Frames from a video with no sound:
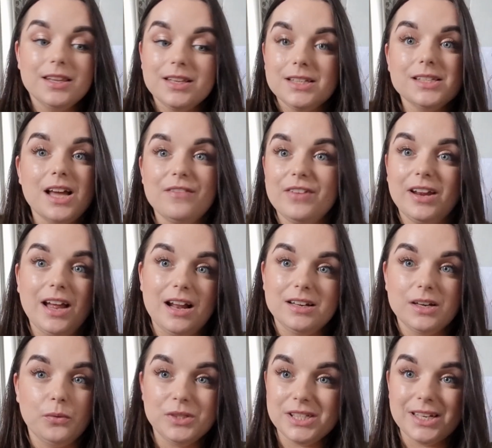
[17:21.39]
This advent
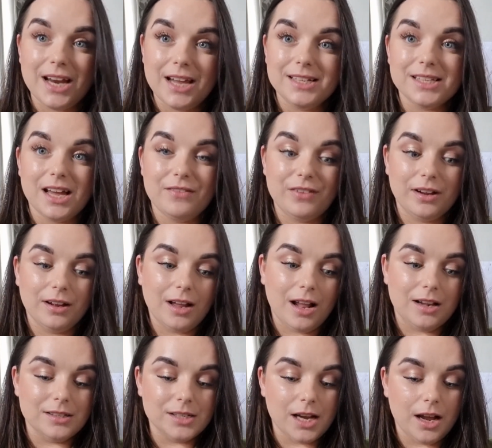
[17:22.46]
calendar was a nice advent
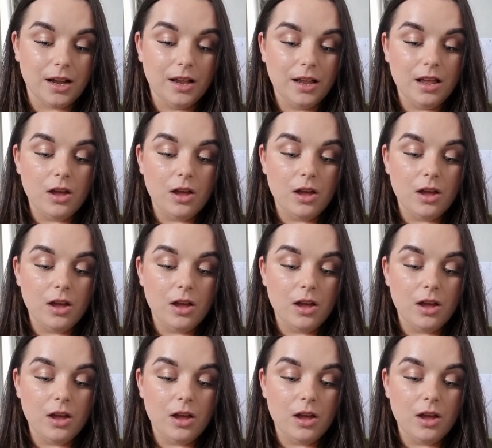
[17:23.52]
calendar,